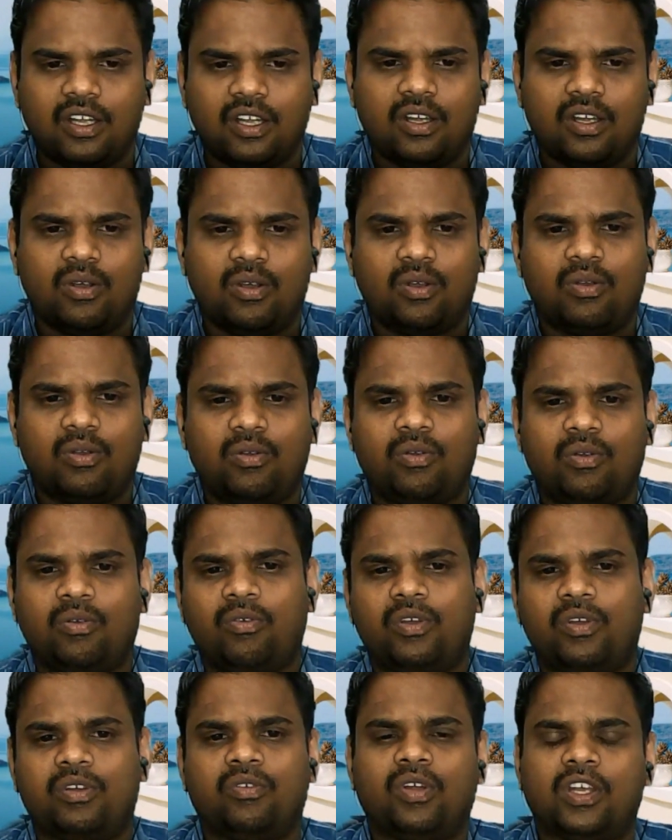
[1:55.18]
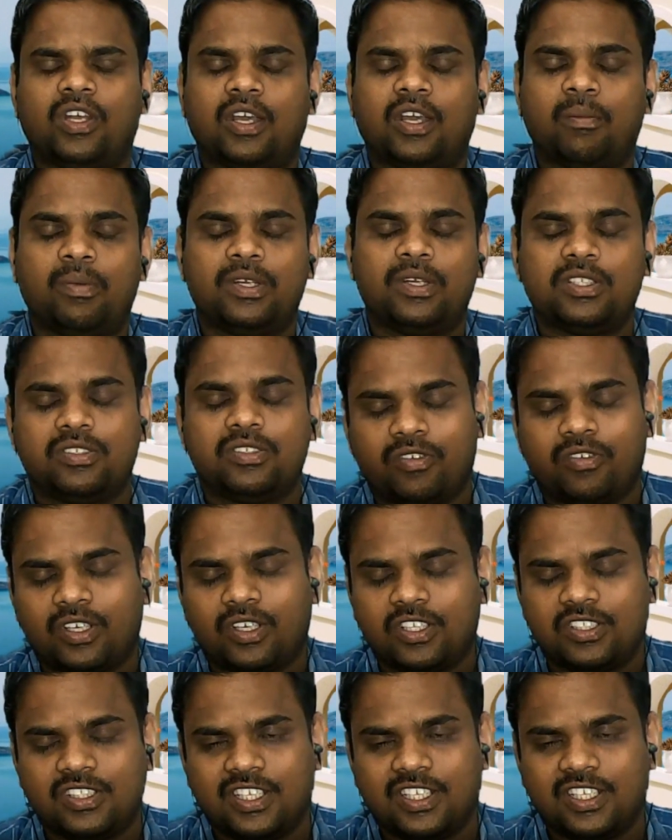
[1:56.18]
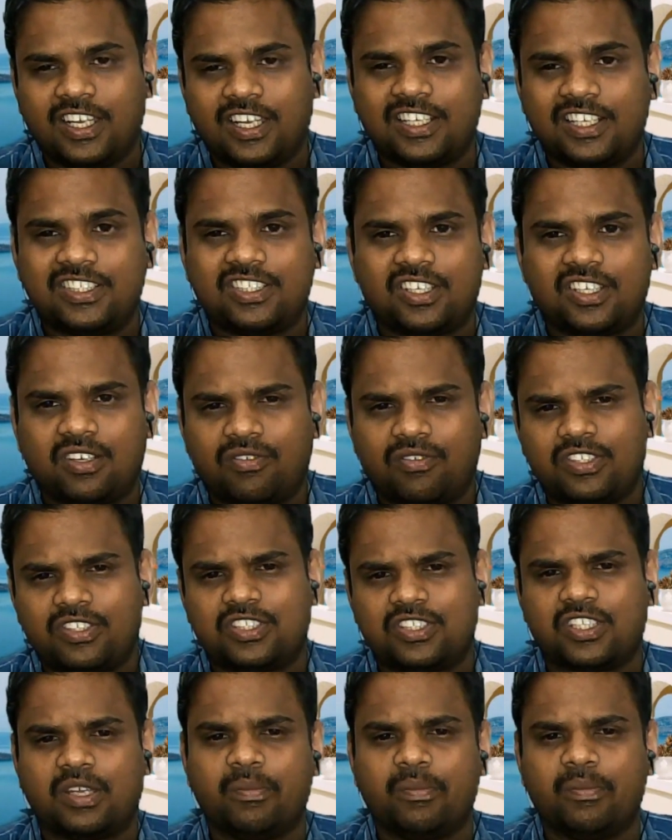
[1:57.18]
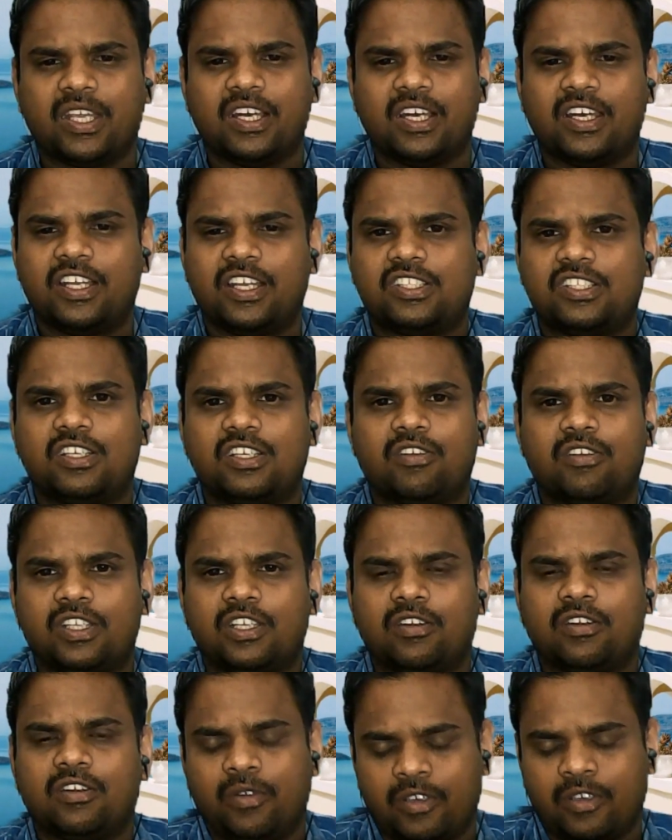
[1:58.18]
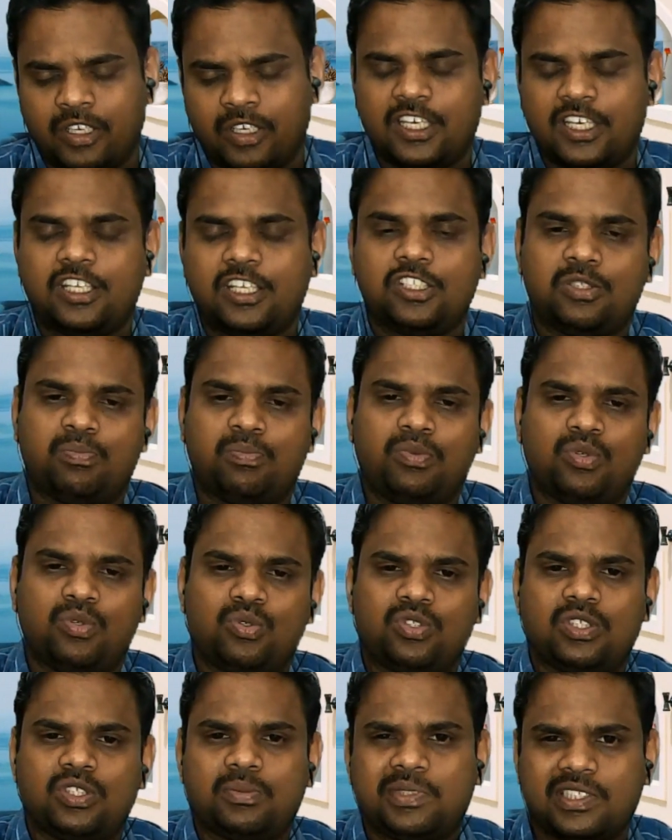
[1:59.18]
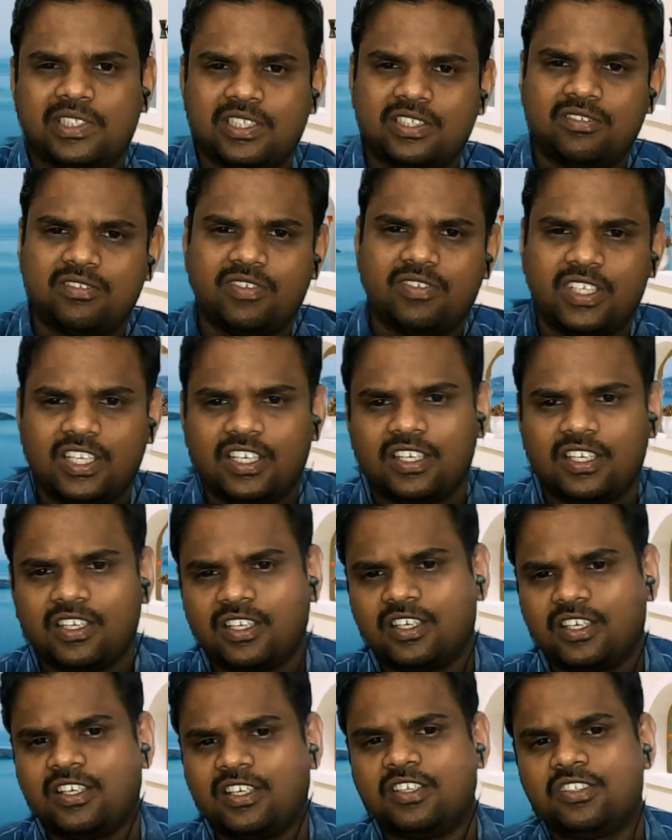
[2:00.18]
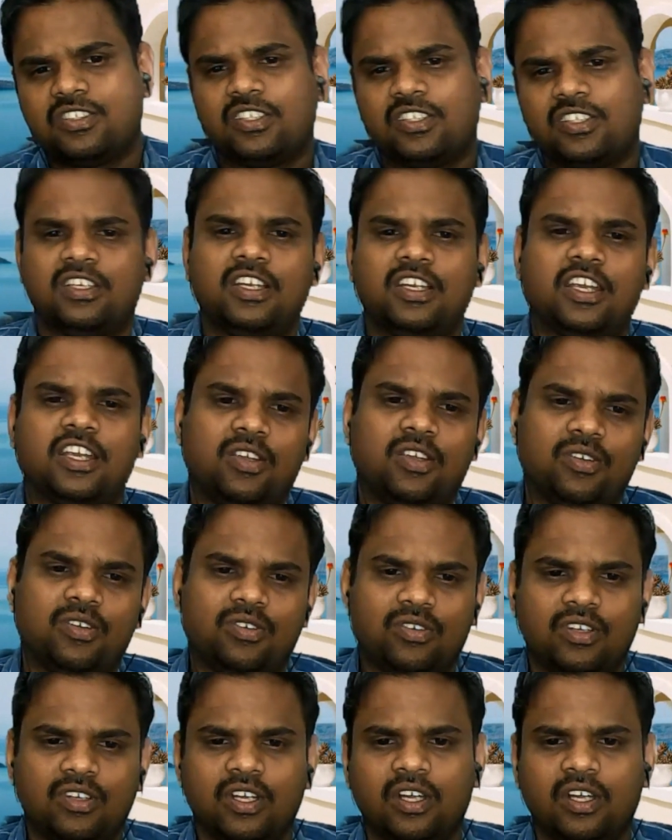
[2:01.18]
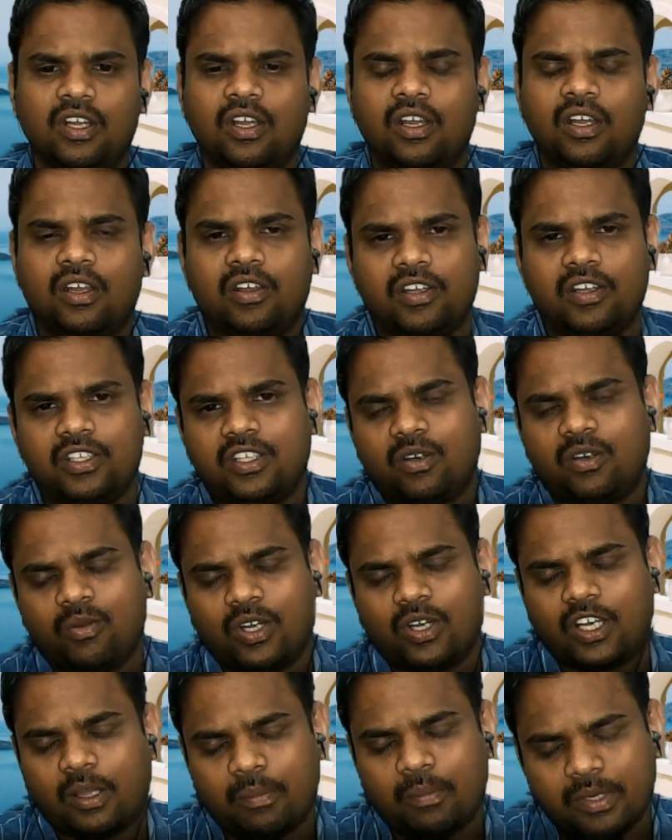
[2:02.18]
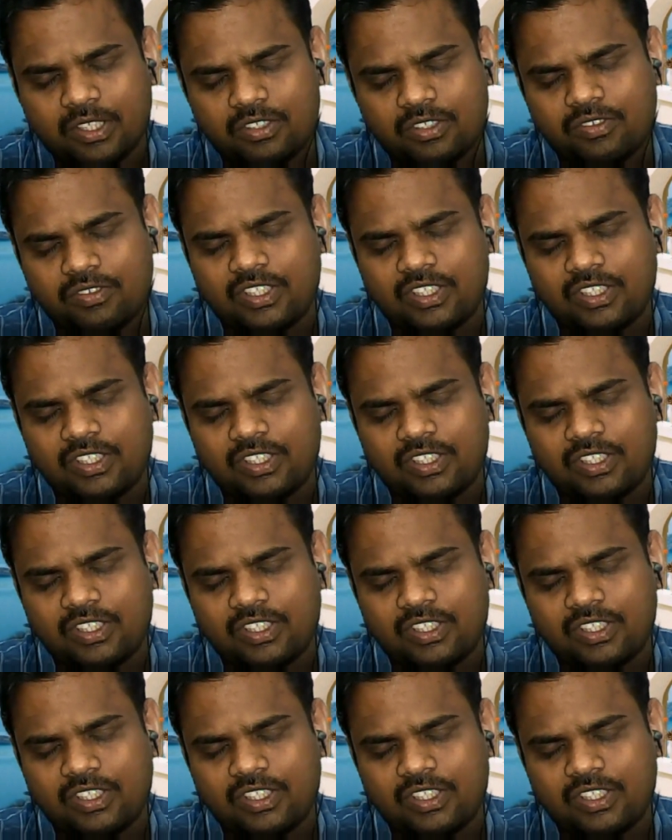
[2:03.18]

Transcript: what happens, what is the nature of its chemical nature, whether when it is pure substance, when it is in liquid, either what happens